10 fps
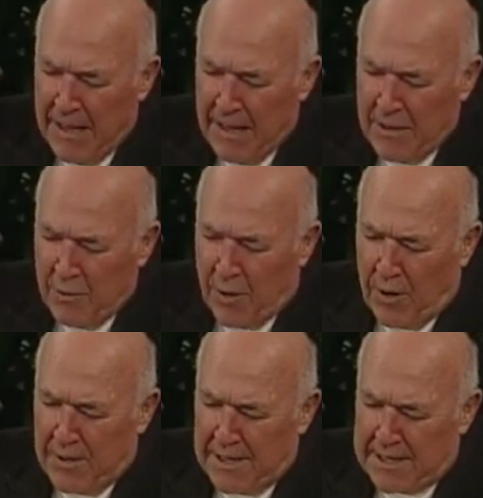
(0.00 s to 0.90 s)
the
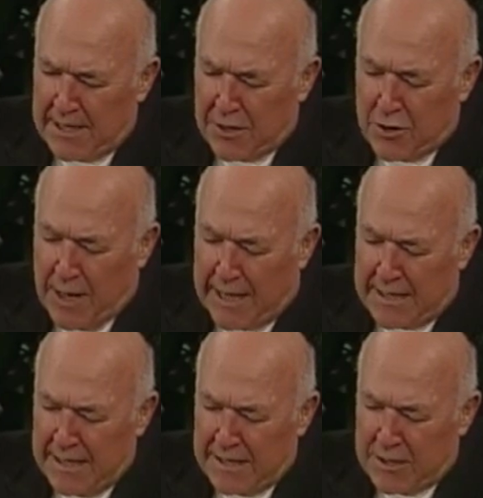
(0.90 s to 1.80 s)
world that is
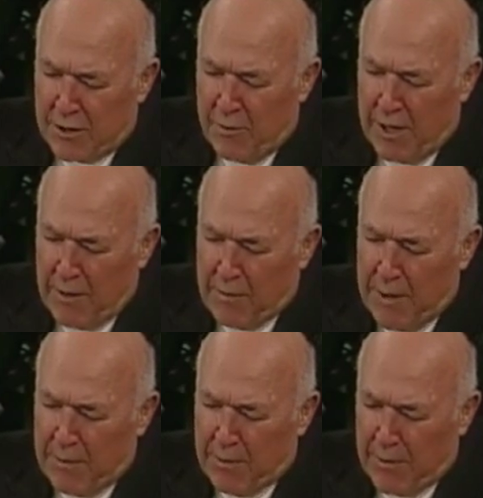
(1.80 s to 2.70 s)
attracting so many
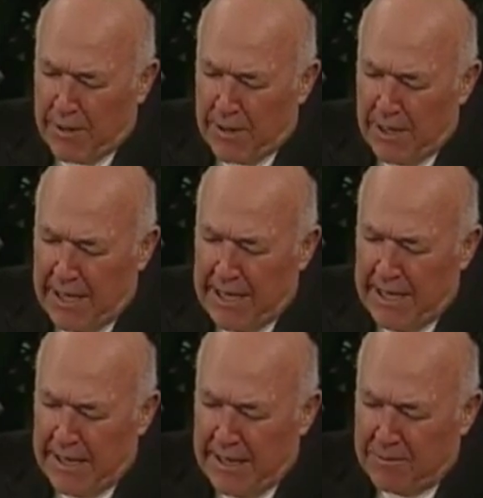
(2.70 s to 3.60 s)
people and
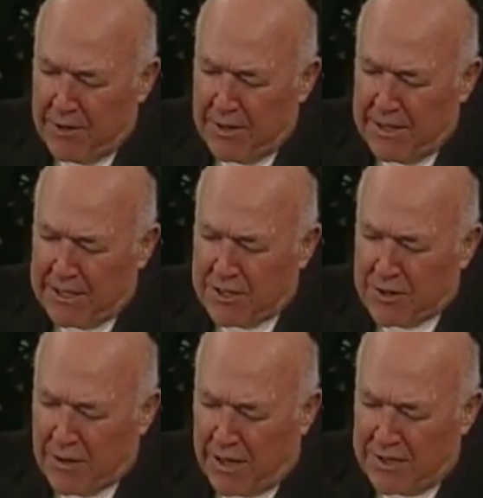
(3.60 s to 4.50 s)
leading them to
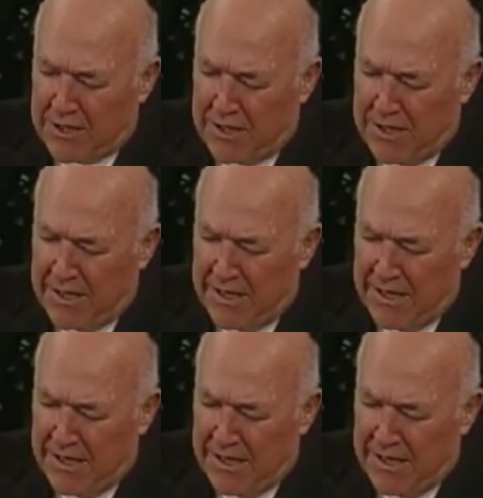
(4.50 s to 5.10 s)
destruction.